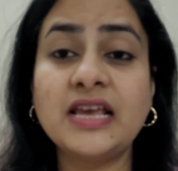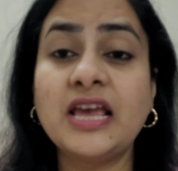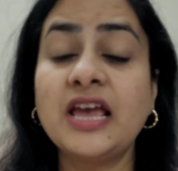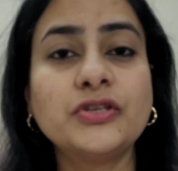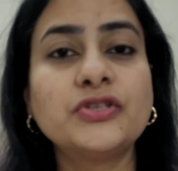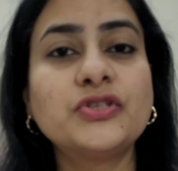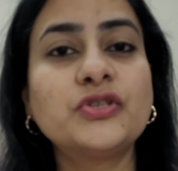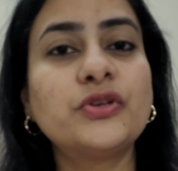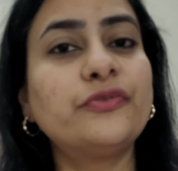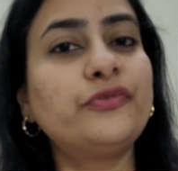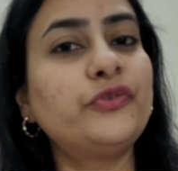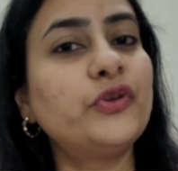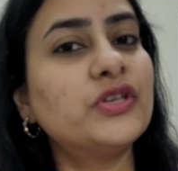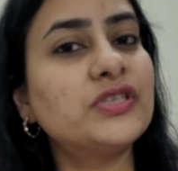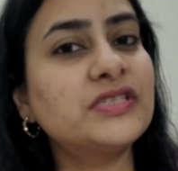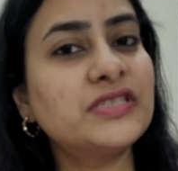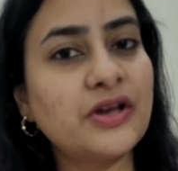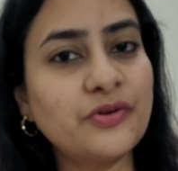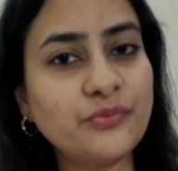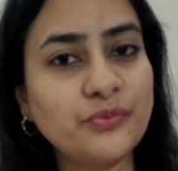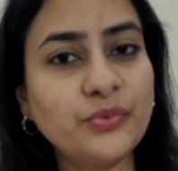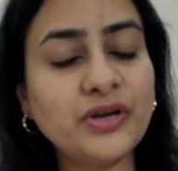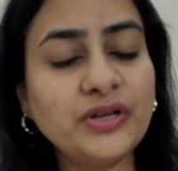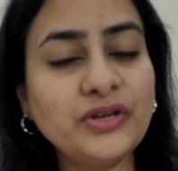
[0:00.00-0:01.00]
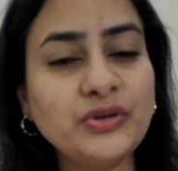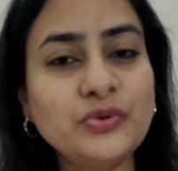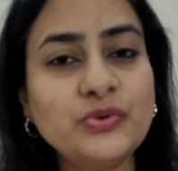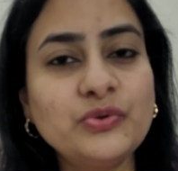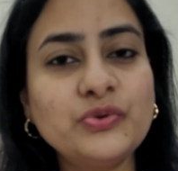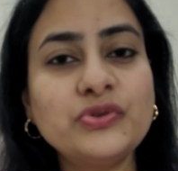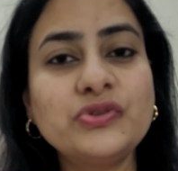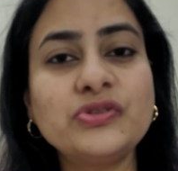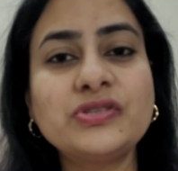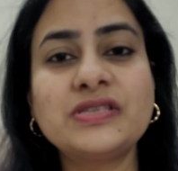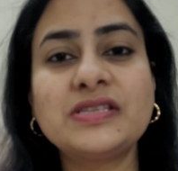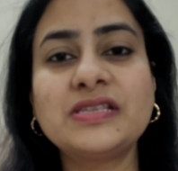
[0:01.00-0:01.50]
So if you're someone
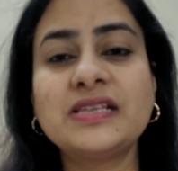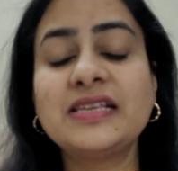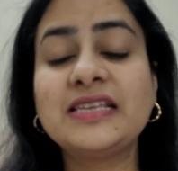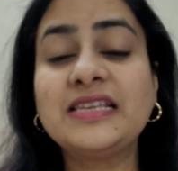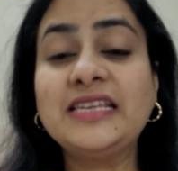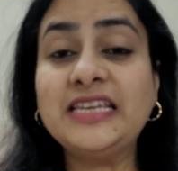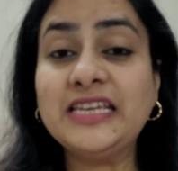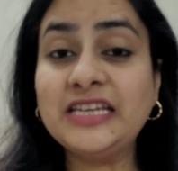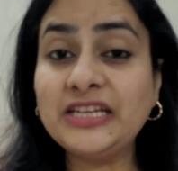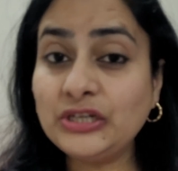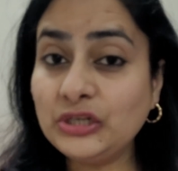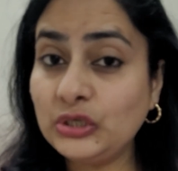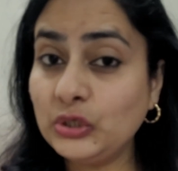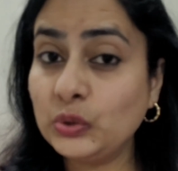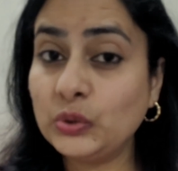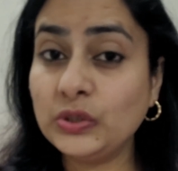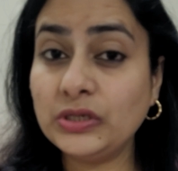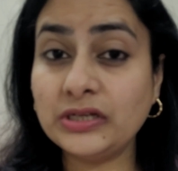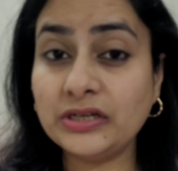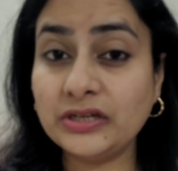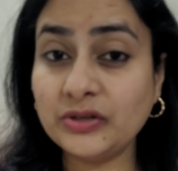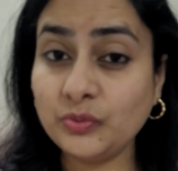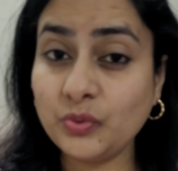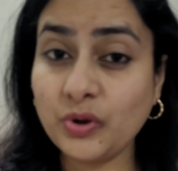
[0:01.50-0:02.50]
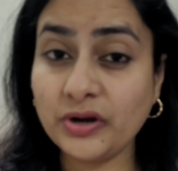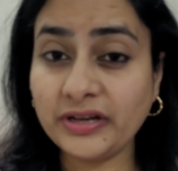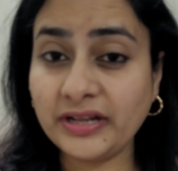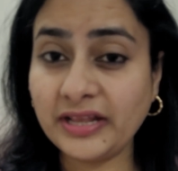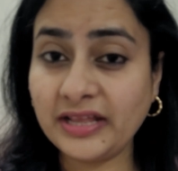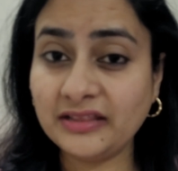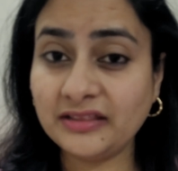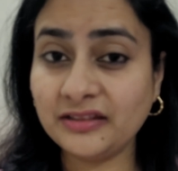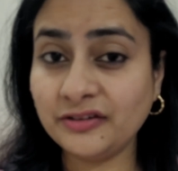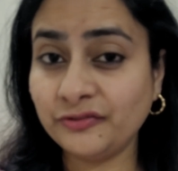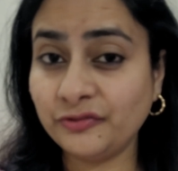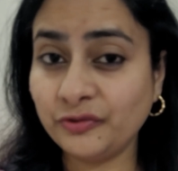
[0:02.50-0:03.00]
who's keen to learn what
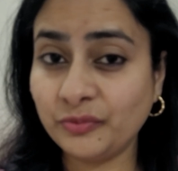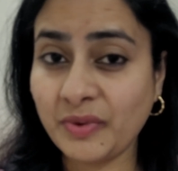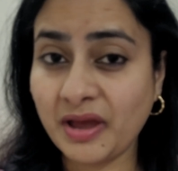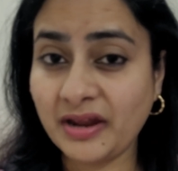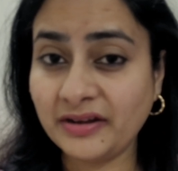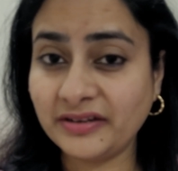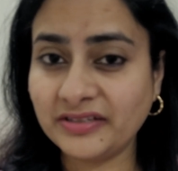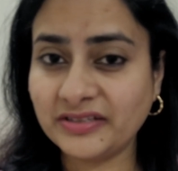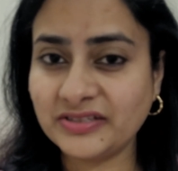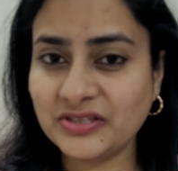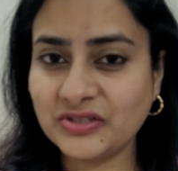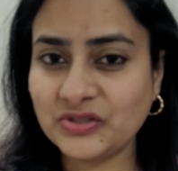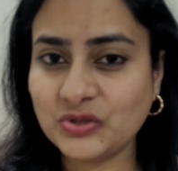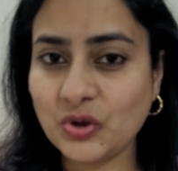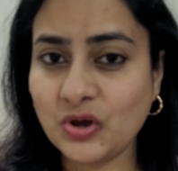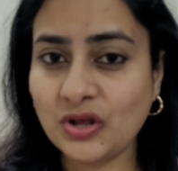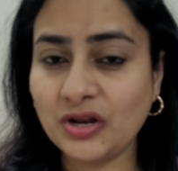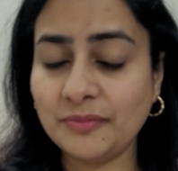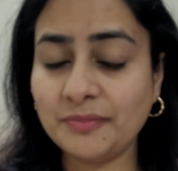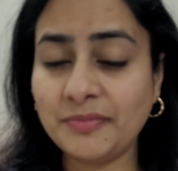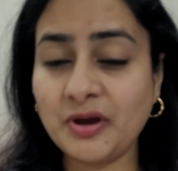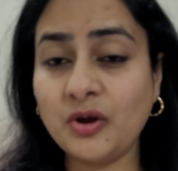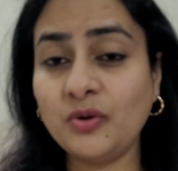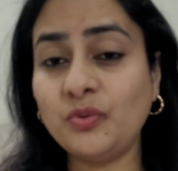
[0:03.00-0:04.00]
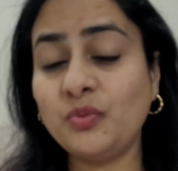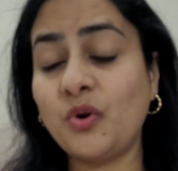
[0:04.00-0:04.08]
health informatics is all about,